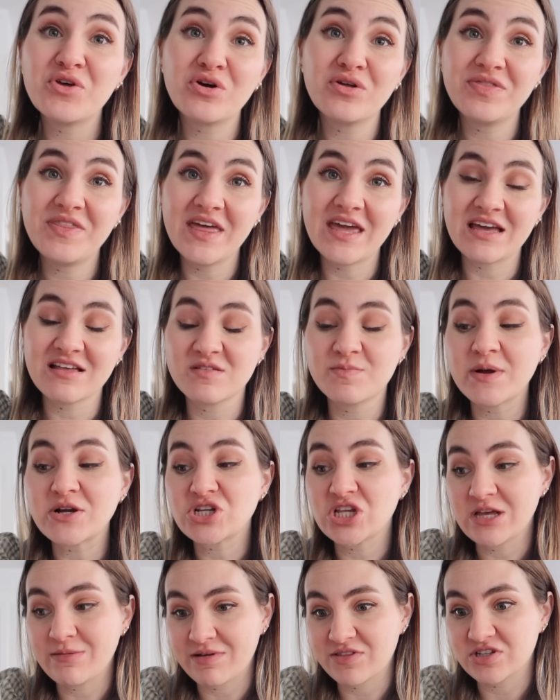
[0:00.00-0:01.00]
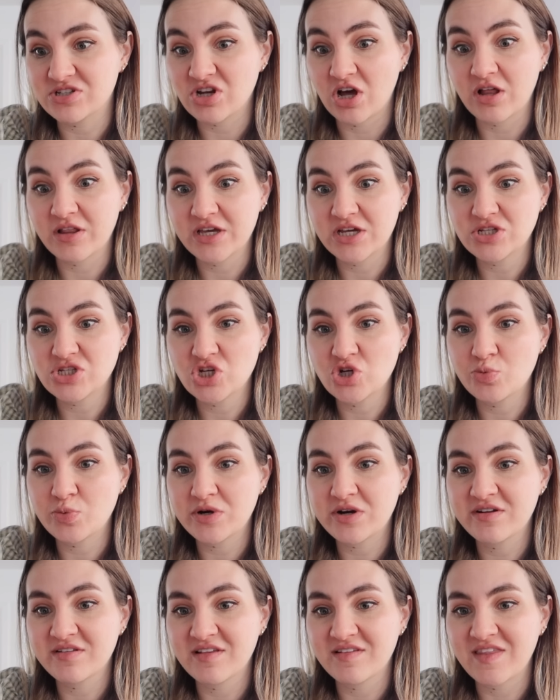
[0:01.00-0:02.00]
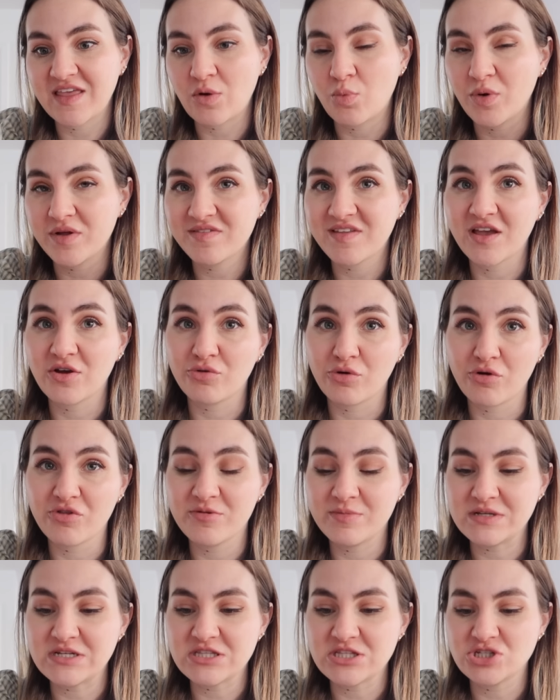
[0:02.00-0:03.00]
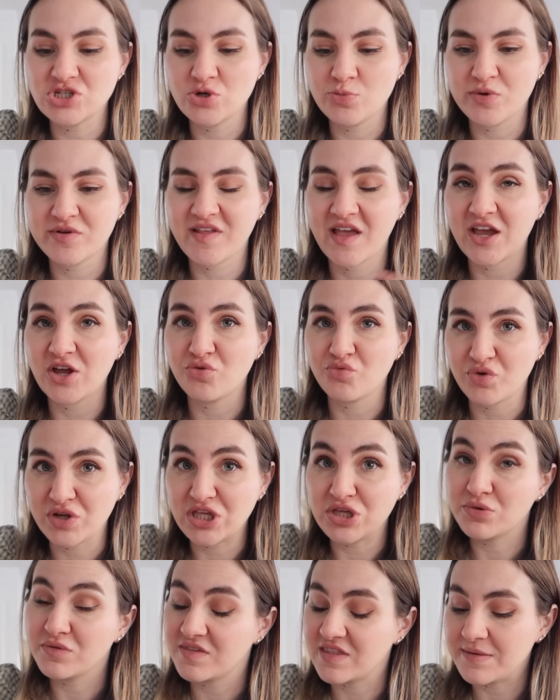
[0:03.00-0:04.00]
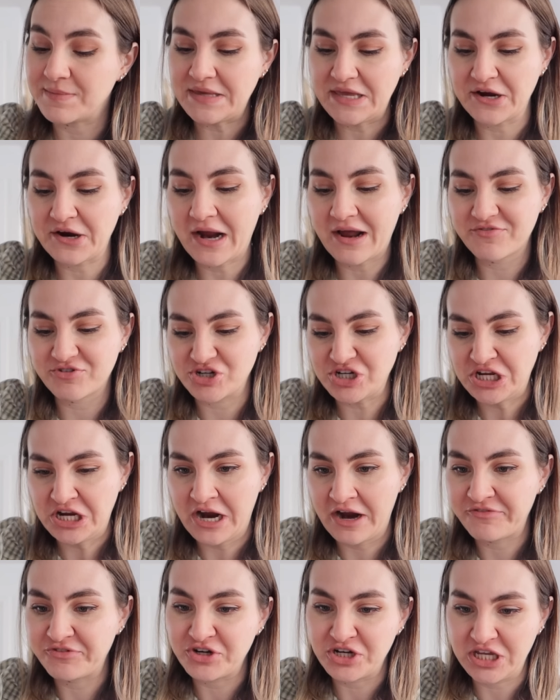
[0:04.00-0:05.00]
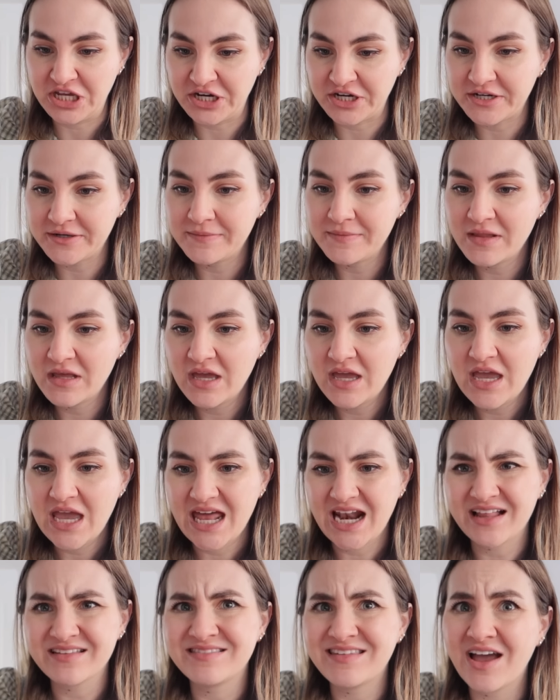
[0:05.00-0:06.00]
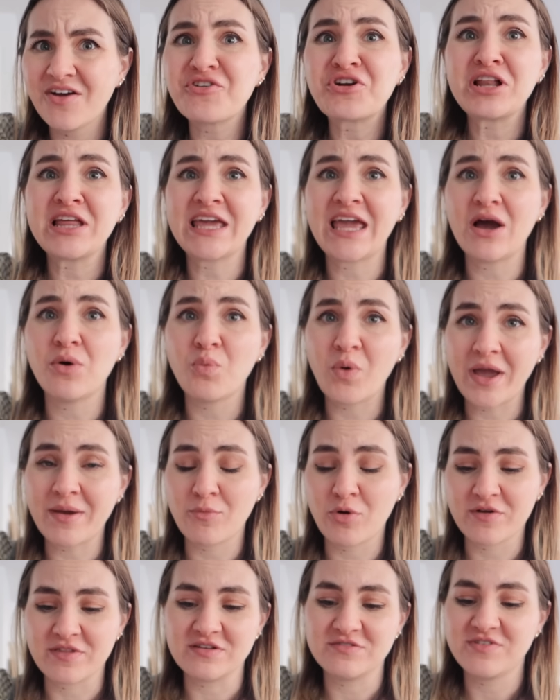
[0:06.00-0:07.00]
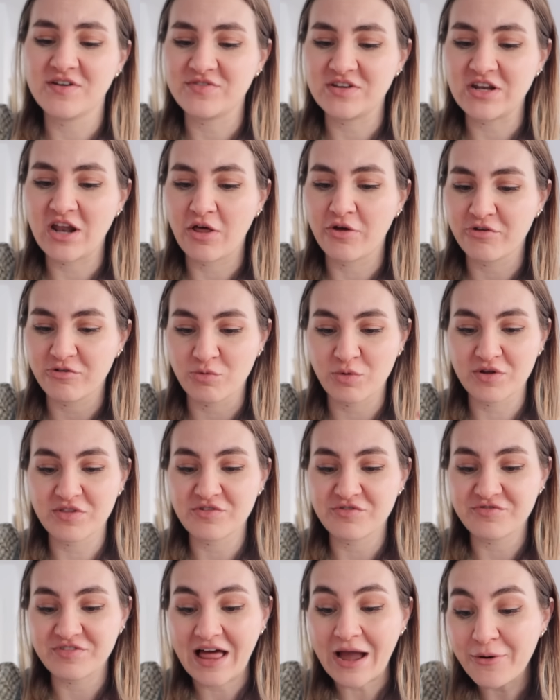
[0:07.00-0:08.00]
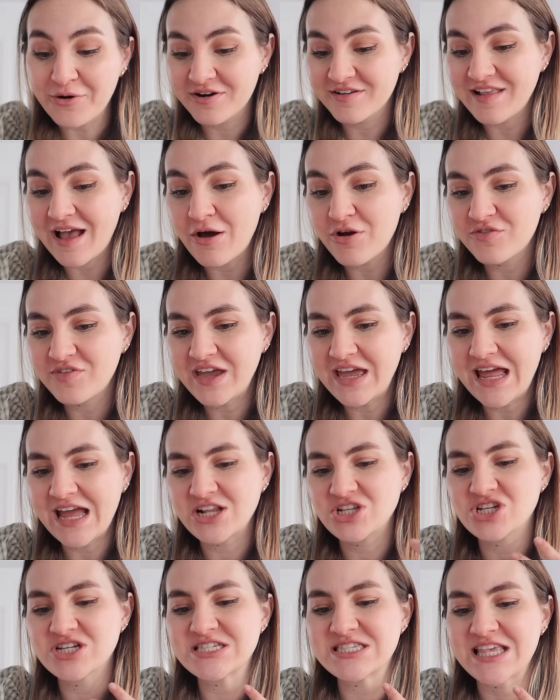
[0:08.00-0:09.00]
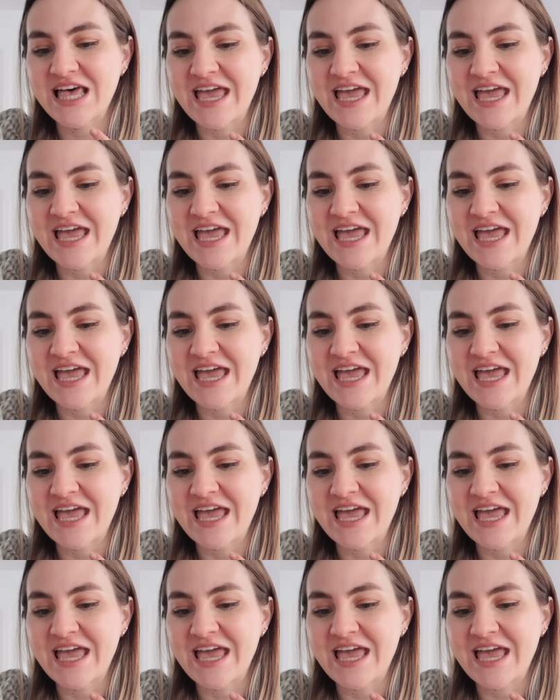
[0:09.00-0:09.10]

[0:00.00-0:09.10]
the good thing, especially about the dahlia tubers, is like once I grow them into the tubers, I can reuse them year after year after year. And I'll definitely get way more than $50 worth of flowers out of it. It just